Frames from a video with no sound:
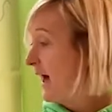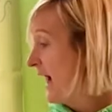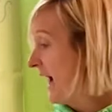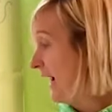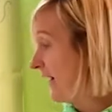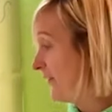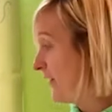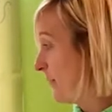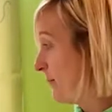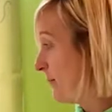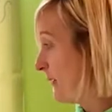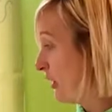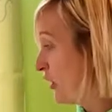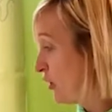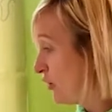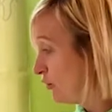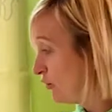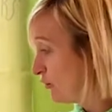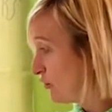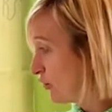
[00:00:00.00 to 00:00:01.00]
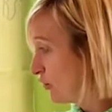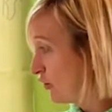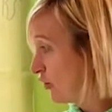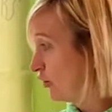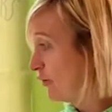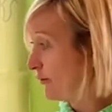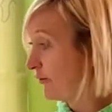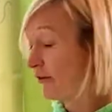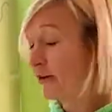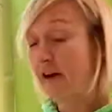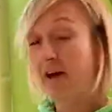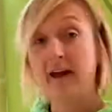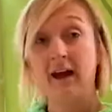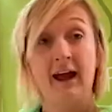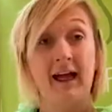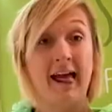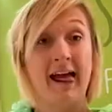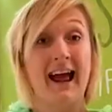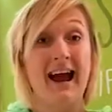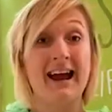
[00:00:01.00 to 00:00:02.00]
And the blue tubes
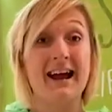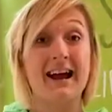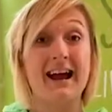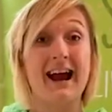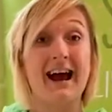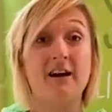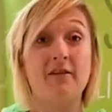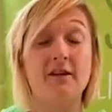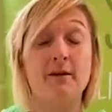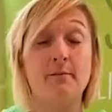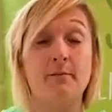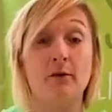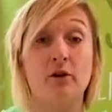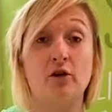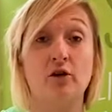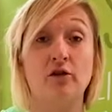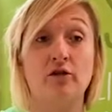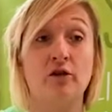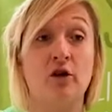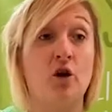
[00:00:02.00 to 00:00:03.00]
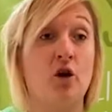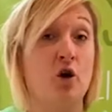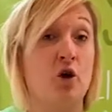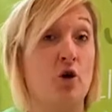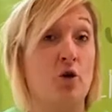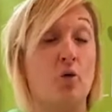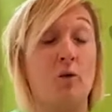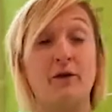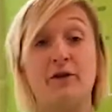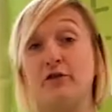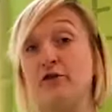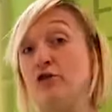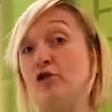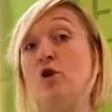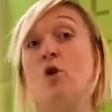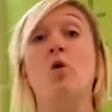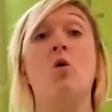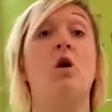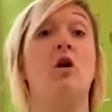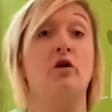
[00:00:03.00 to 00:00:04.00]
carry blood with
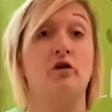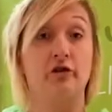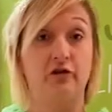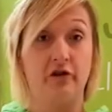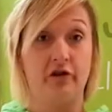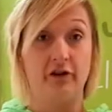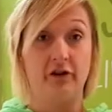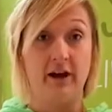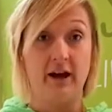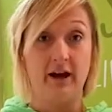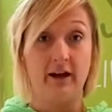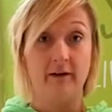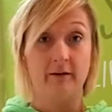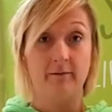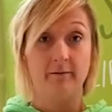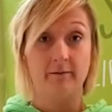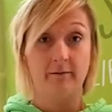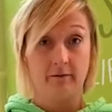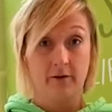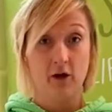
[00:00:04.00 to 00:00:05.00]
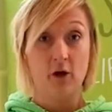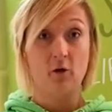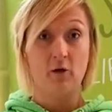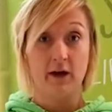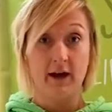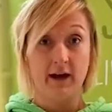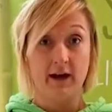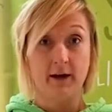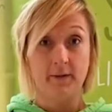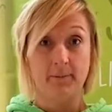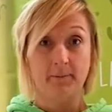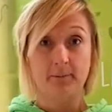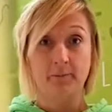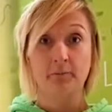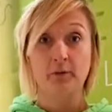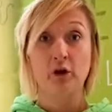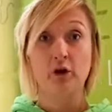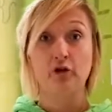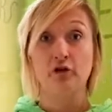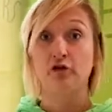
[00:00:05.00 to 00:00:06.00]
no oxygen in, okay?
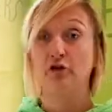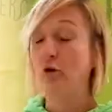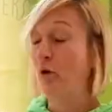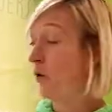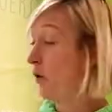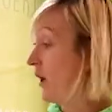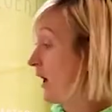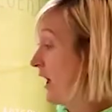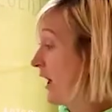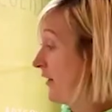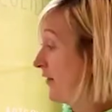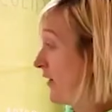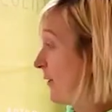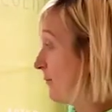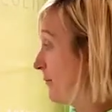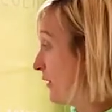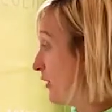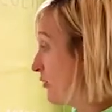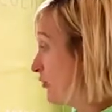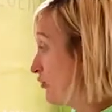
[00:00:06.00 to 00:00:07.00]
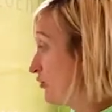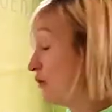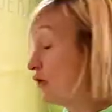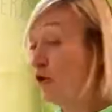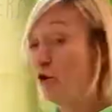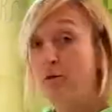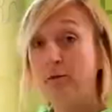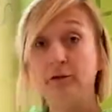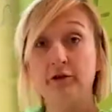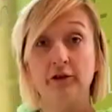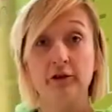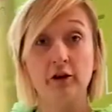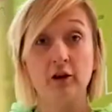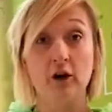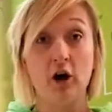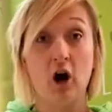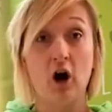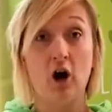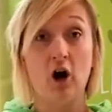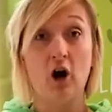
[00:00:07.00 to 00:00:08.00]
So the blue tubes
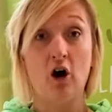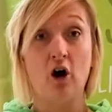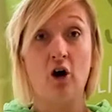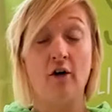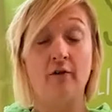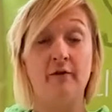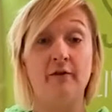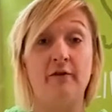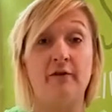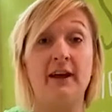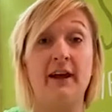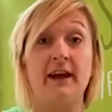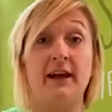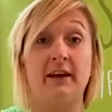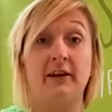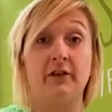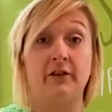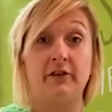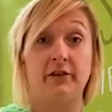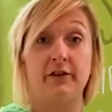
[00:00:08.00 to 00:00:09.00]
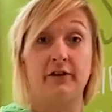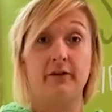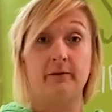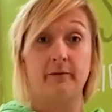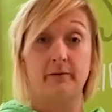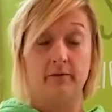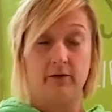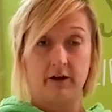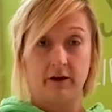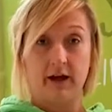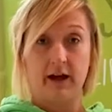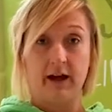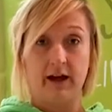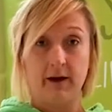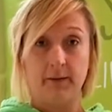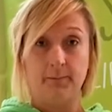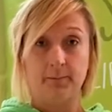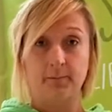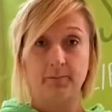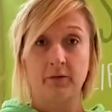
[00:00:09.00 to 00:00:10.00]
are veins,
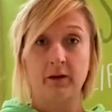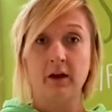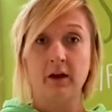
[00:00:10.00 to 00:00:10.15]
okay?